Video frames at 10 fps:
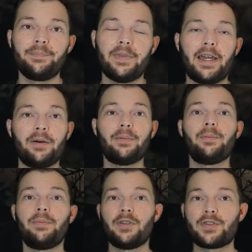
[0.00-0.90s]
Now,
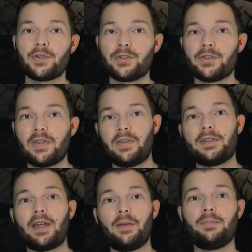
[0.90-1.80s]
the searchers at the
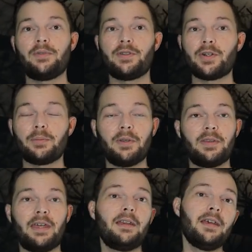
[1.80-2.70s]
time determined
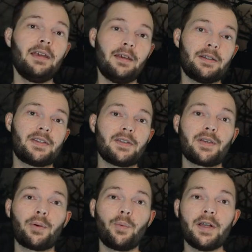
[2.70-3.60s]
that since
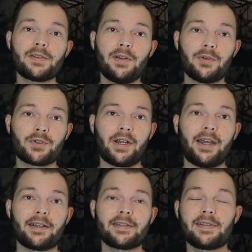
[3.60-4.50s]
there was no
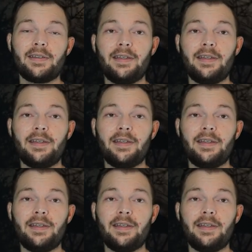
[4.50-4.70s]
tracks,